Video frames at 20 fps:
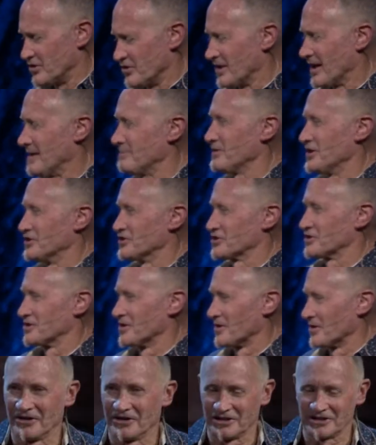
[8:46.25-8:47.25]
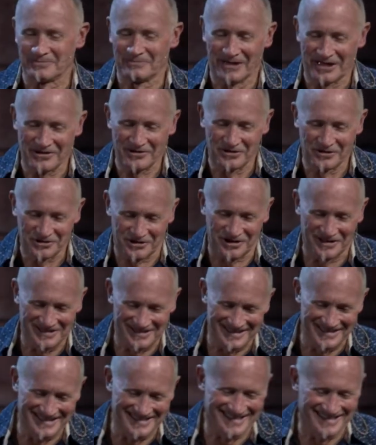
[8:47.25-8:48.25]
Do not be discouraged by those
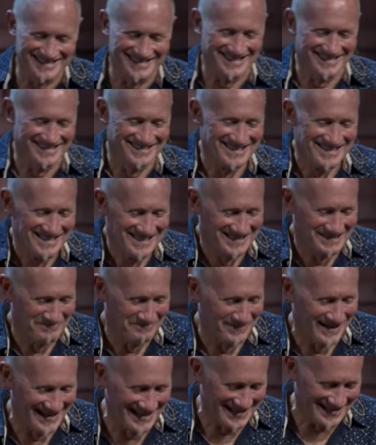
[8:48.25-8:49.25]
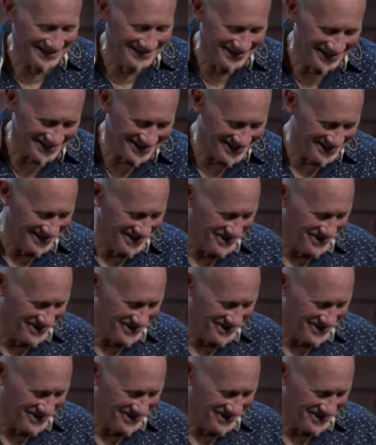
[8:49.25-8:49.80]
blank looks